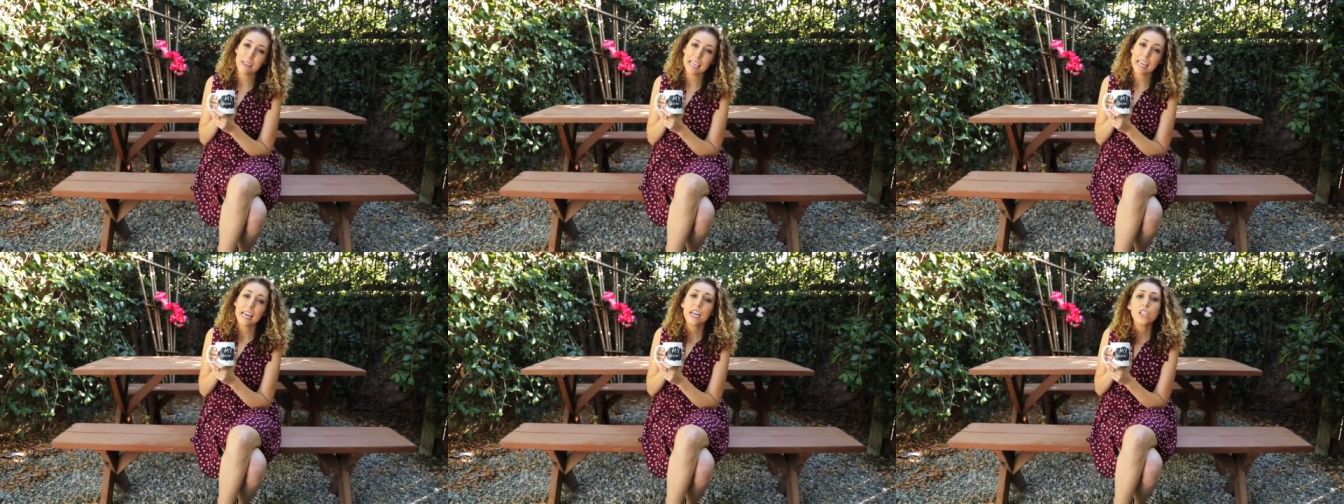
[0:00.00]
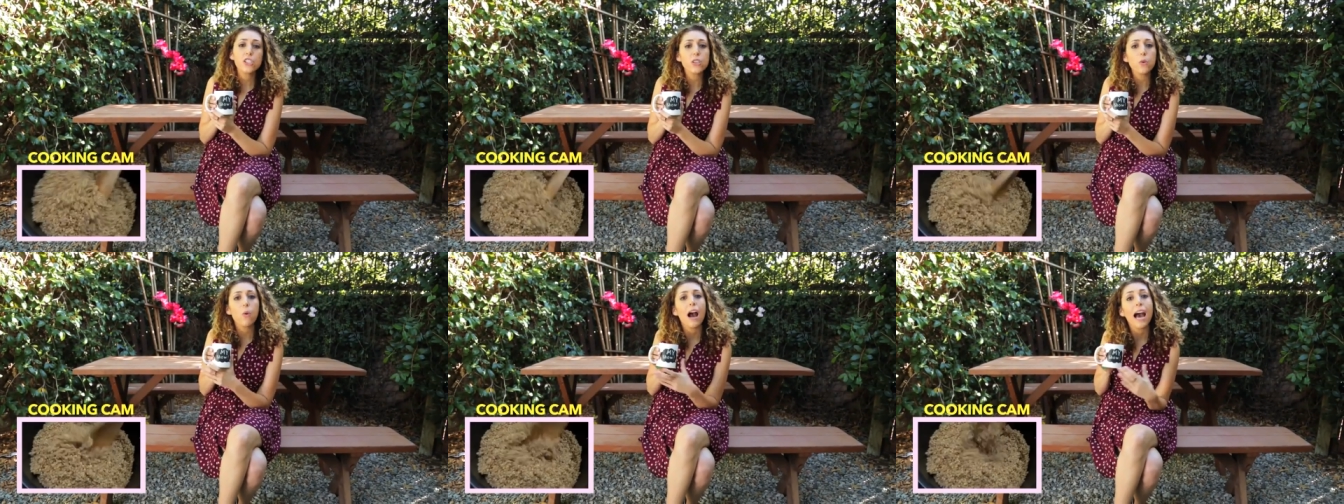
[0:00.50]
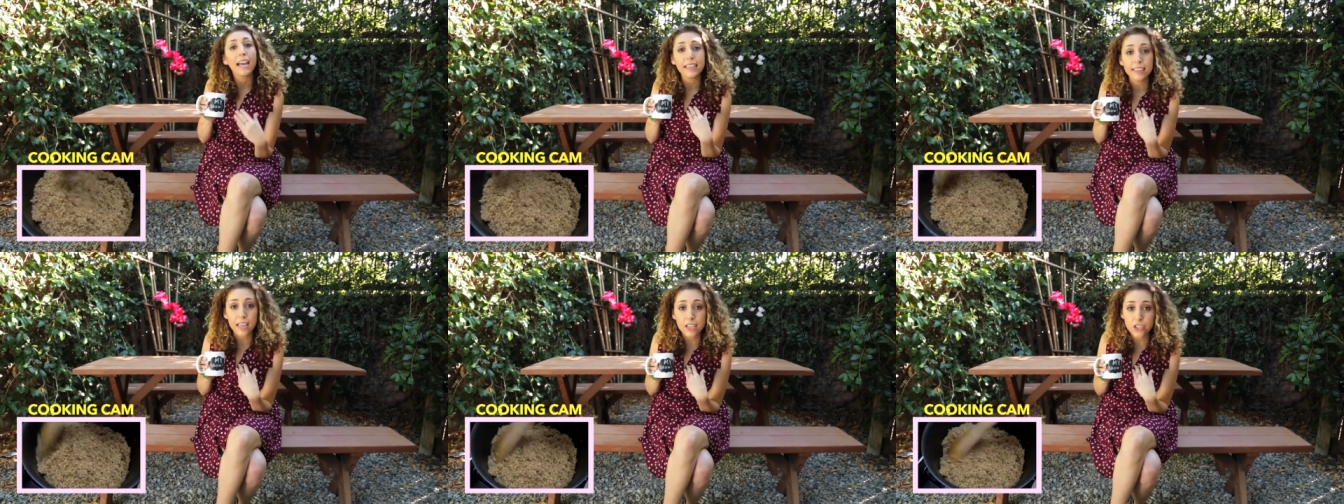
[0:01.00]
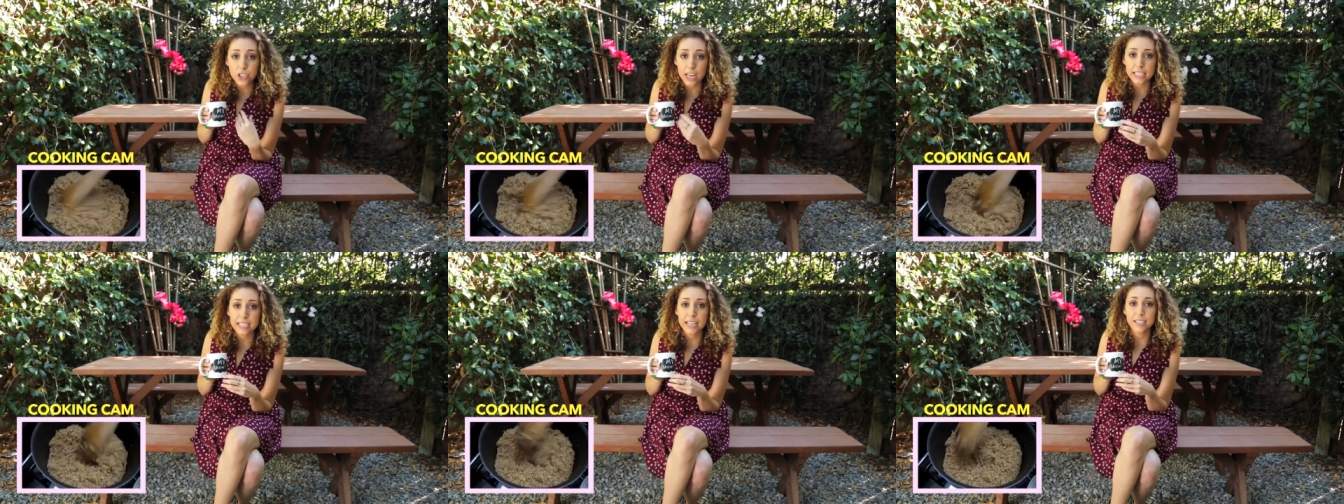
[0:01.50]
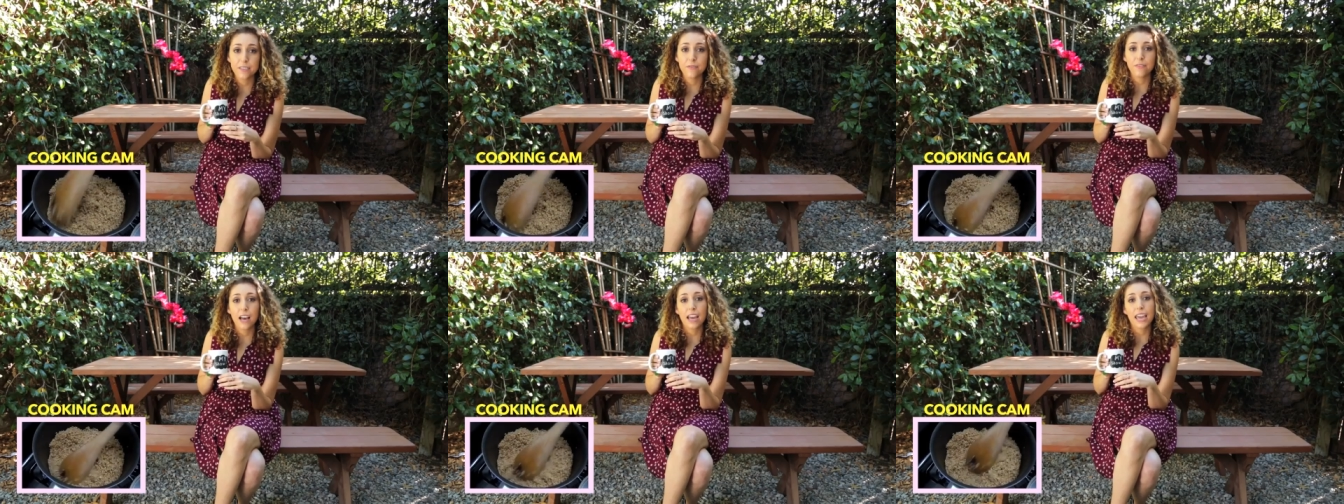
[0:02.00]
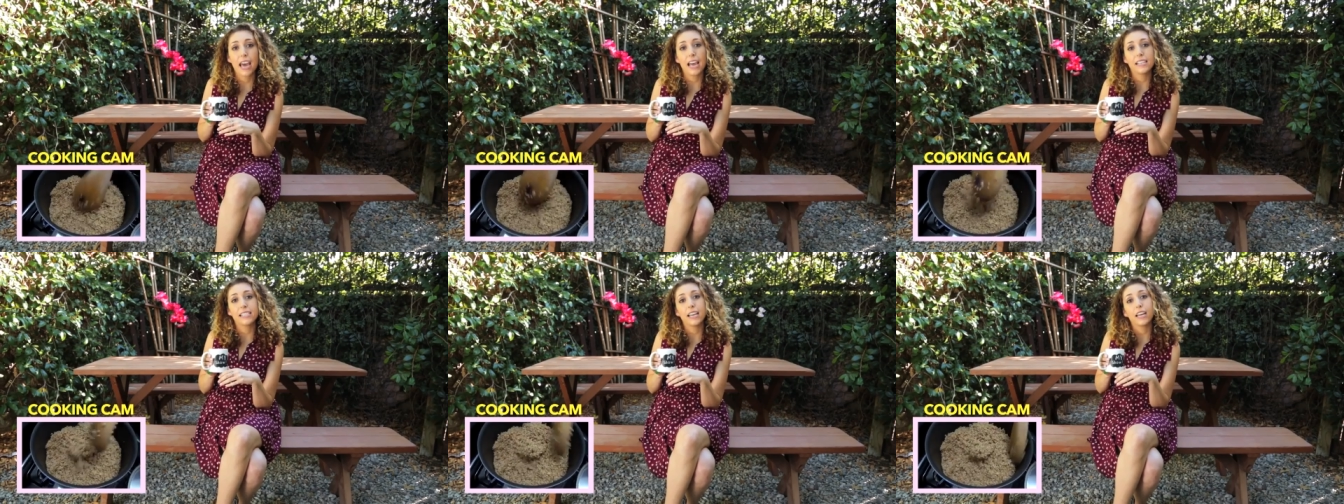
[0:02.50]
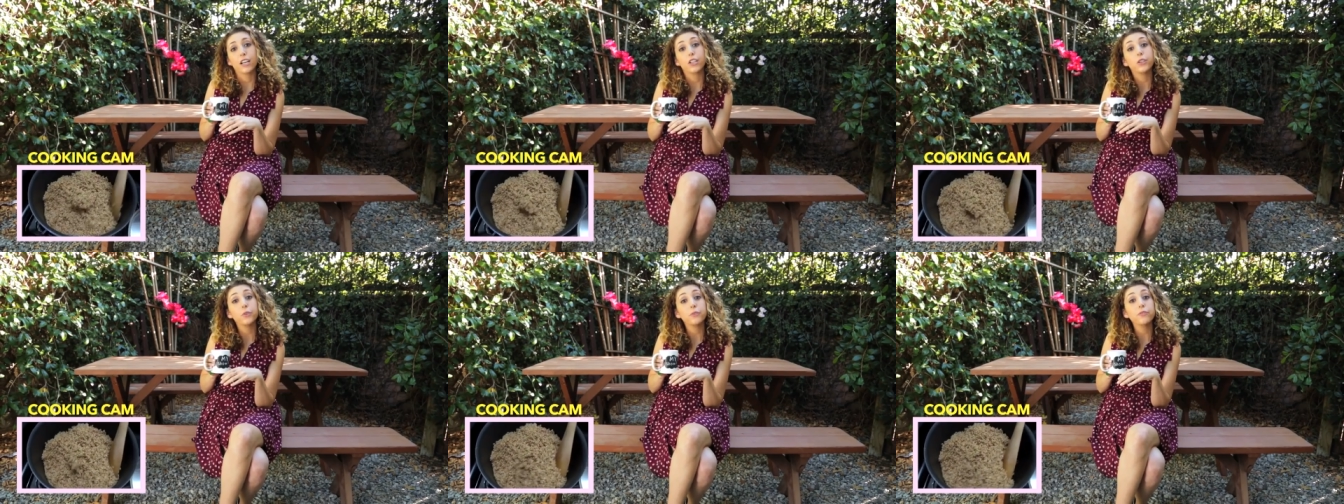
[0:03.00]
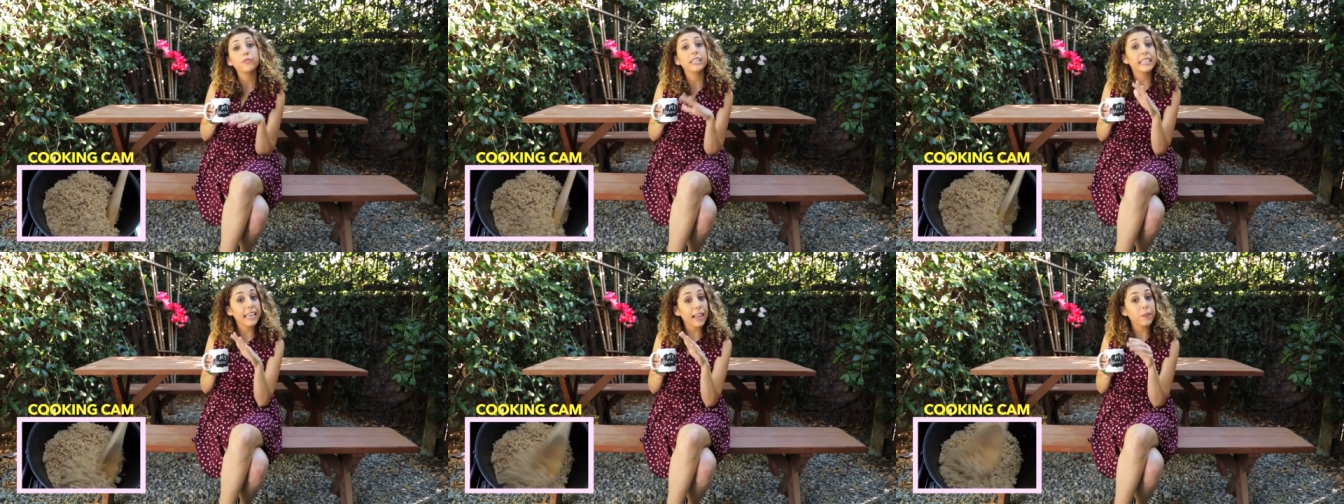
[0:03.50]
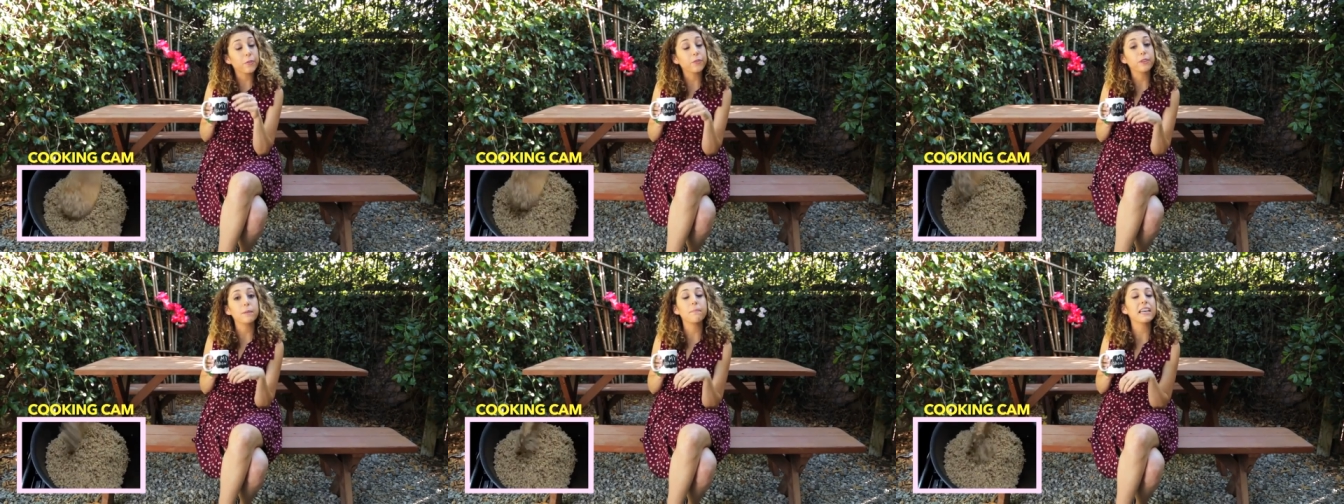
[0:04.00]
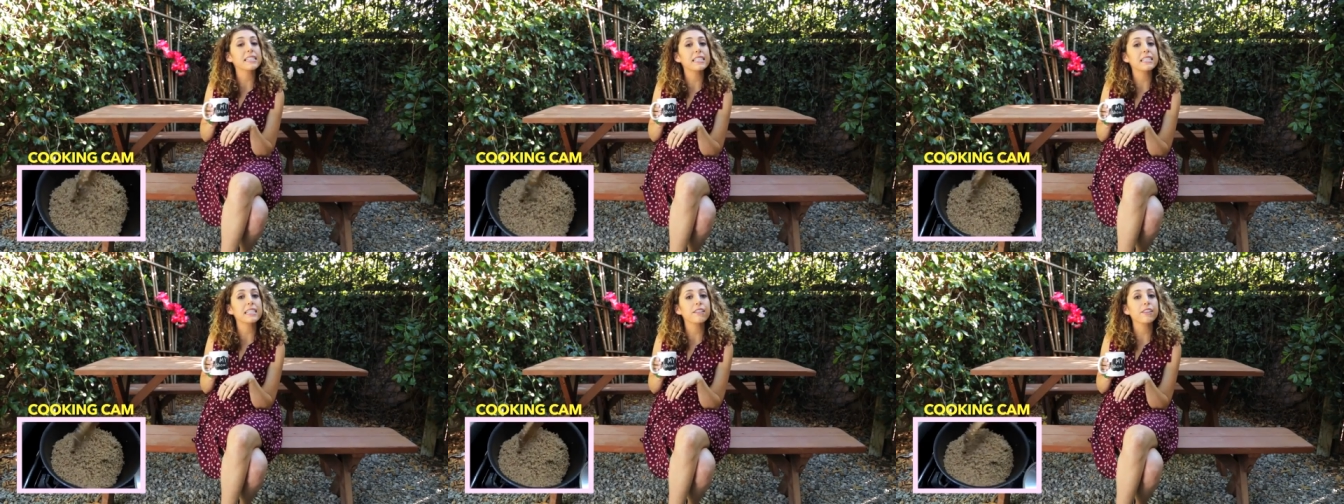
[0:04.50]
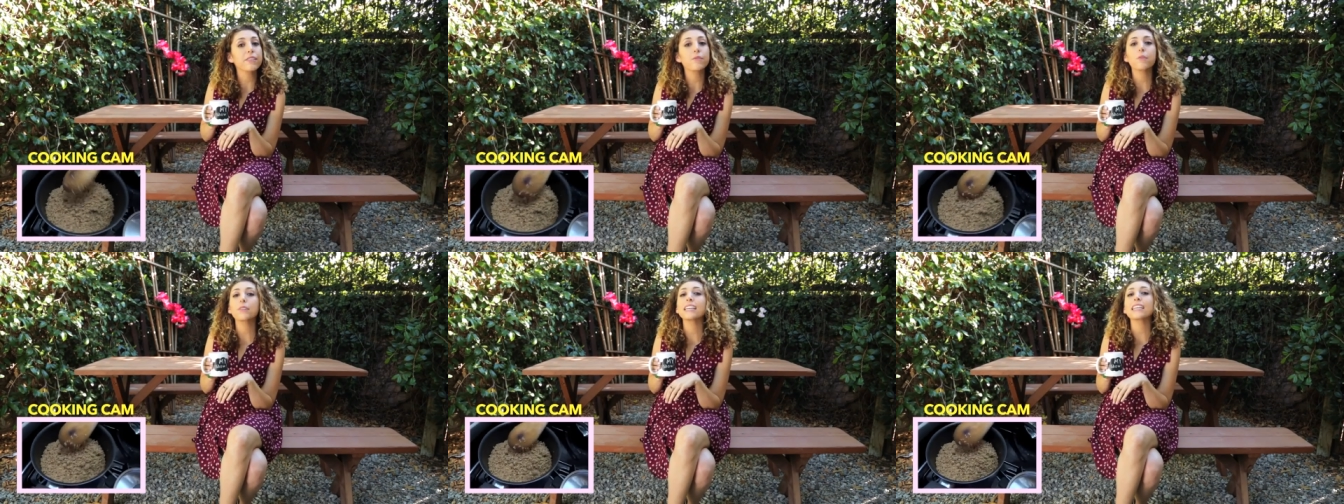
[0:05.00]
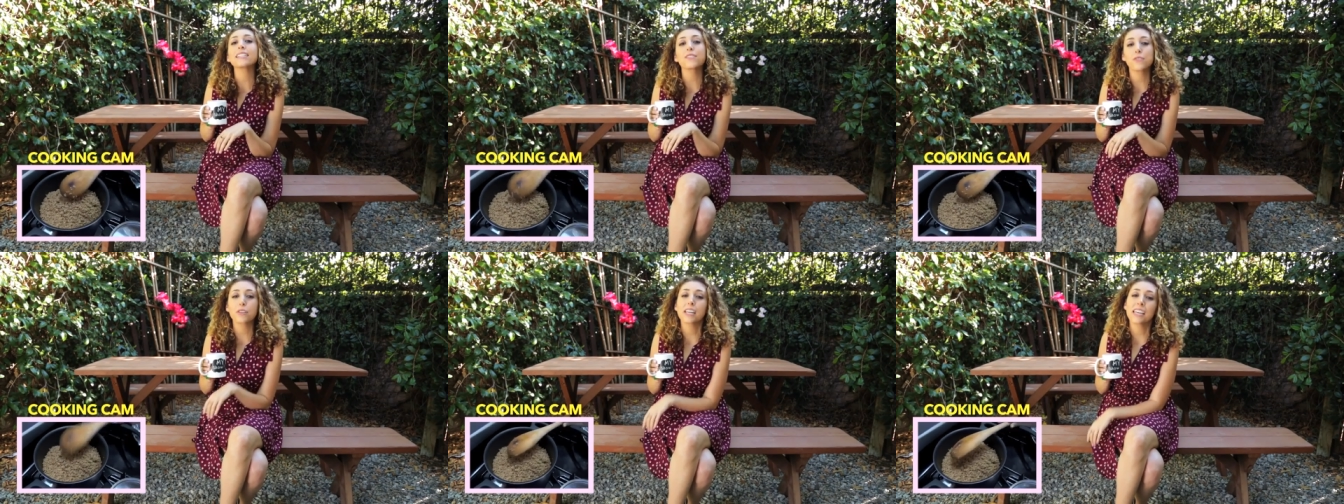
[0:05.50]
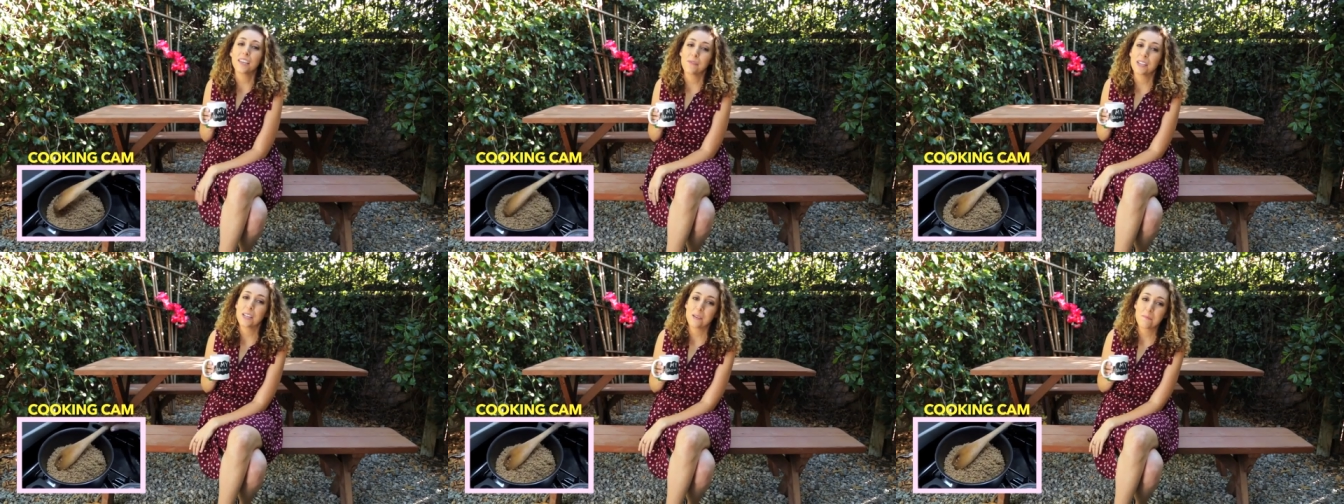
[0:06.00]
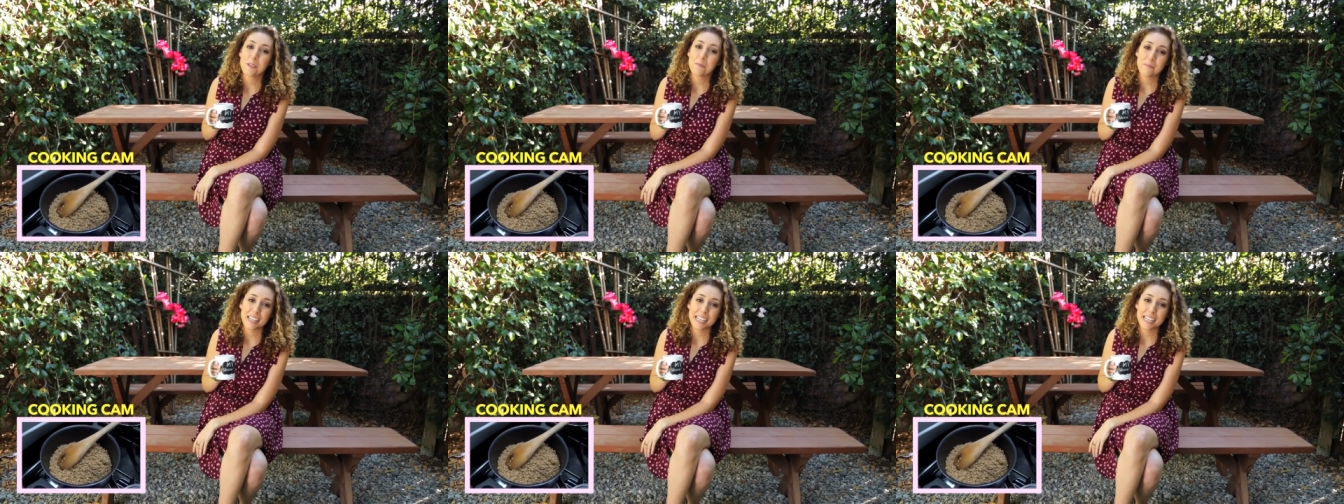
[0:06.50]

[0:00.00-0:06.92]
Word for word: me. So I lunch identify as a gluten-free, yellow-free pescatarian who only eats during even-numbered